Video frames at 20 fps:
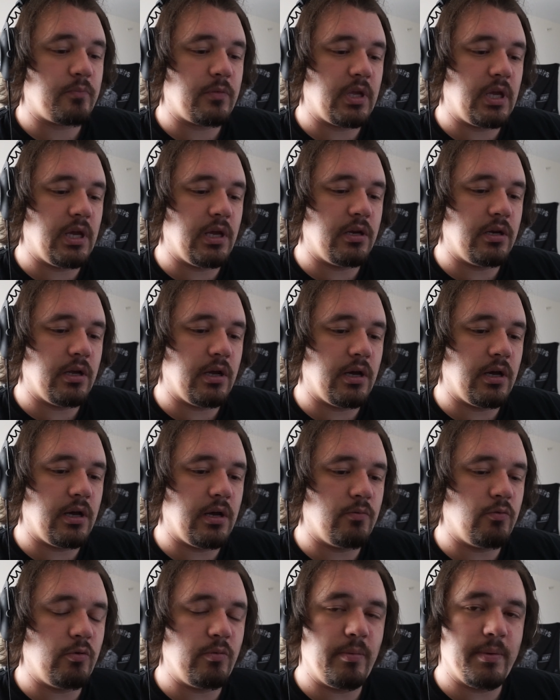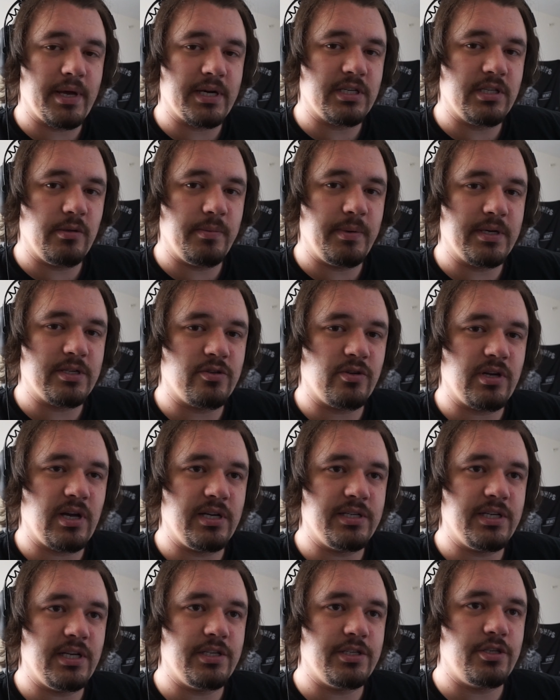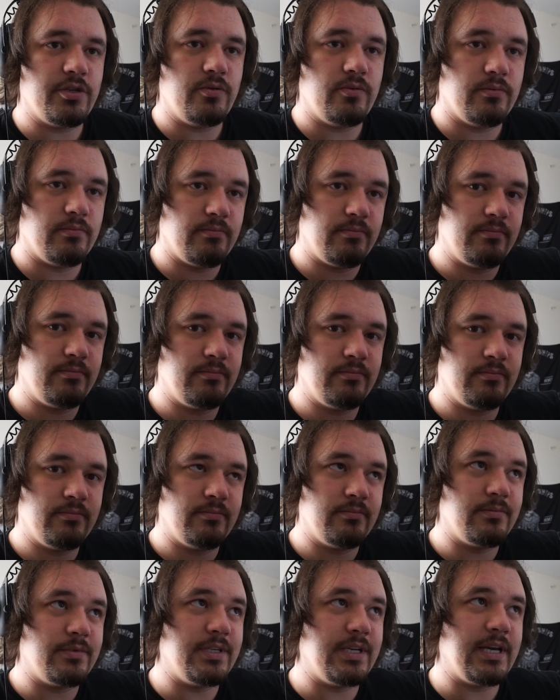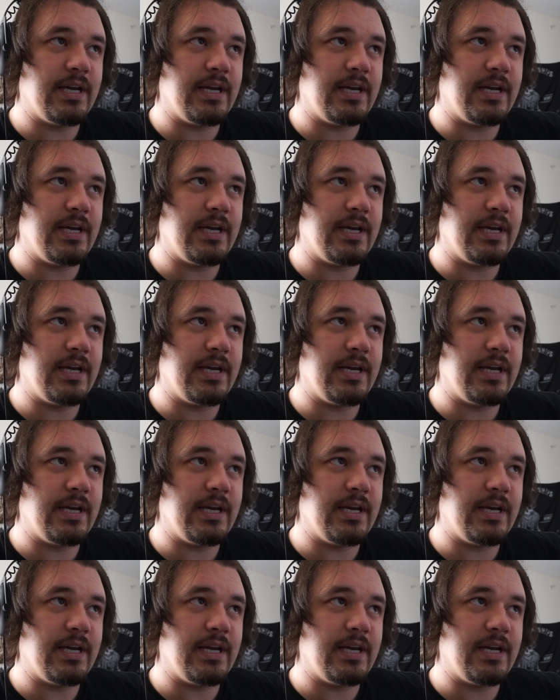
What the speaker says: And we'll be back to the Pixel content soon. See you